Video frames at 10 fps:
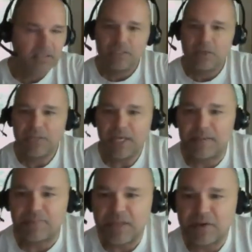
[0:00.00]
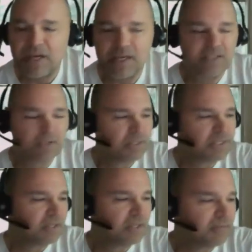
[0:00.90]
Okay, now guys, there
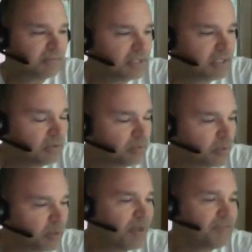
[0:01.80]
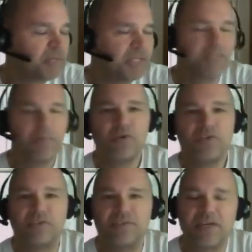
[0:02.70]
is a you know what do I have at my
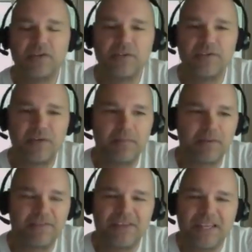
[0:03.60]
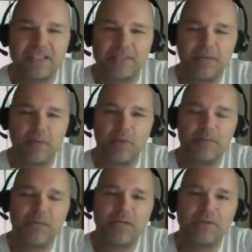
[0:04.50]
disposal if I don't if I'm offended by
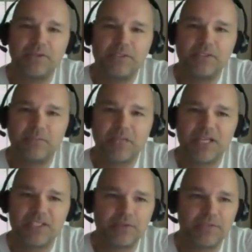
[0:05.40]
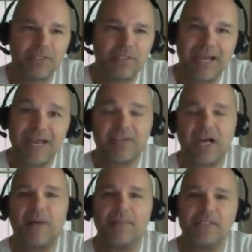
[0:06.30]
what Mayor De Blasio did? I have
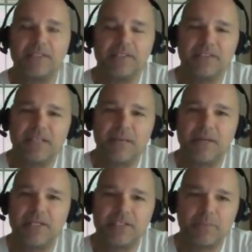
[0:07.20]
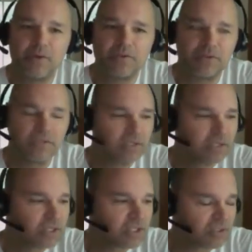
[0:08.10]
comedy at my disposal.
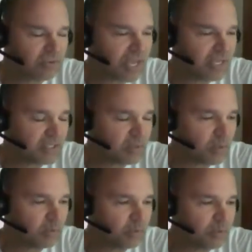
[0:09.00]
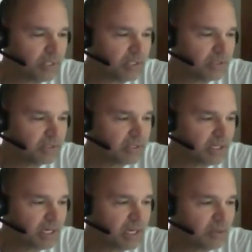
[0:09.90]
So that is what will be
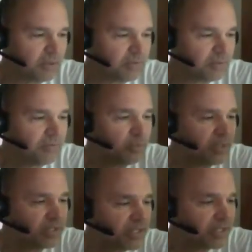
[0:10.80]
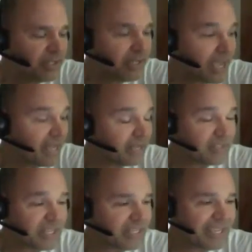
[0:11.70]
uh, on Free Voice. And I'll
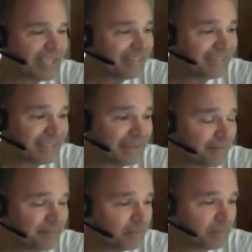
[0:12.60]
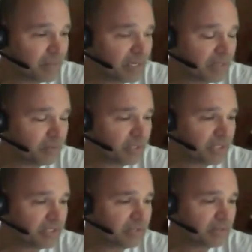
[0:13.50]
say it again, um, and I don't
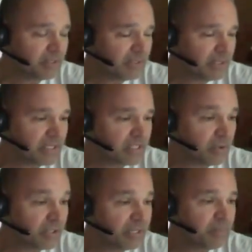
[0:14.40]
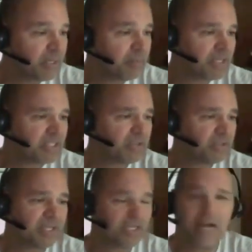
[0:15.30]
mean to insult anybody, but I
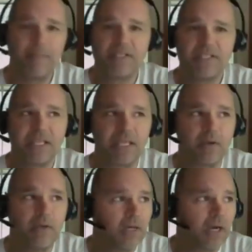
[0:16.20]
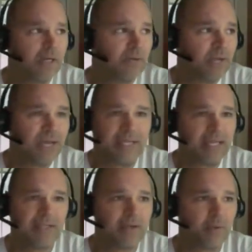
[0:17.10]
still get comments like, I don't know how to
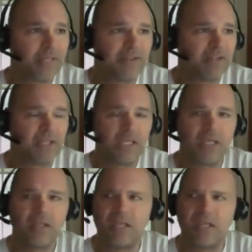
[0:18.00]
get there without the link.